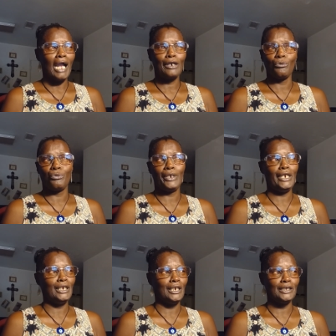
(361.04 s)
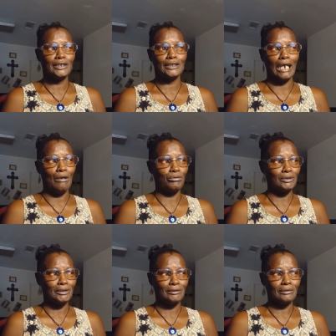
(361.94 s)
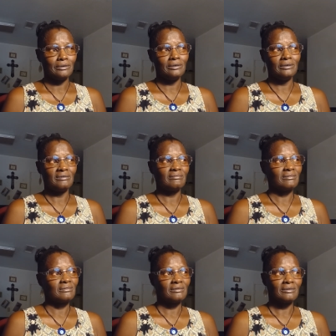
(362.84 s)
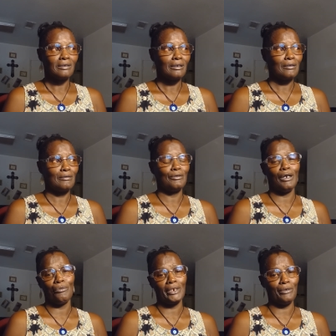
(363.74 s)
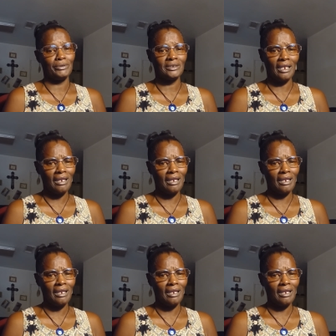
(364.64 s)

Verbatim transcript: I could read his thoughts. You know what he was